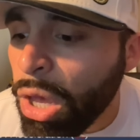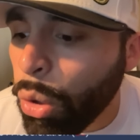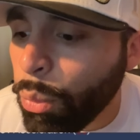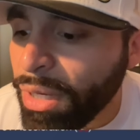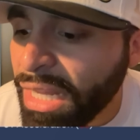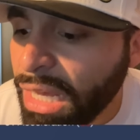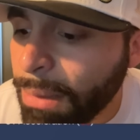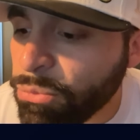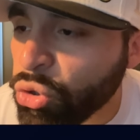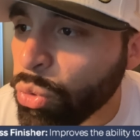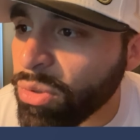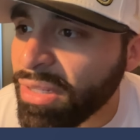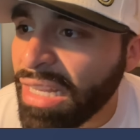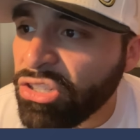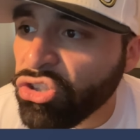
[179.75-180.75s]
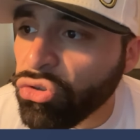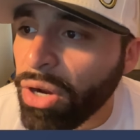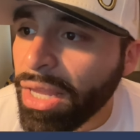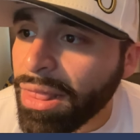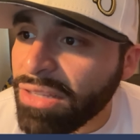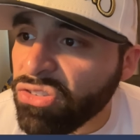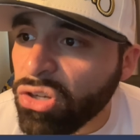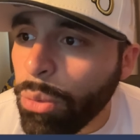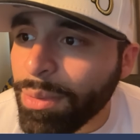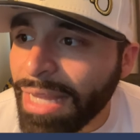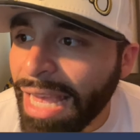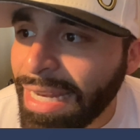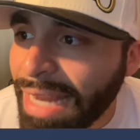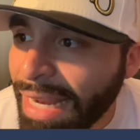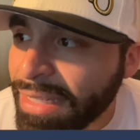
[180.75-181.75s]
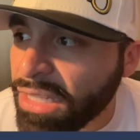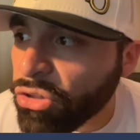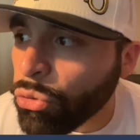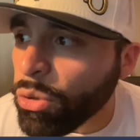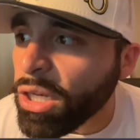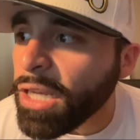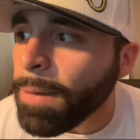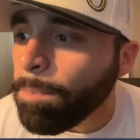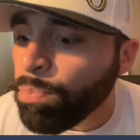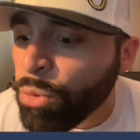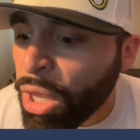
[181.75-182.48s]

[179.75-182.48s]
When it comes towards that strength, let's go a 93.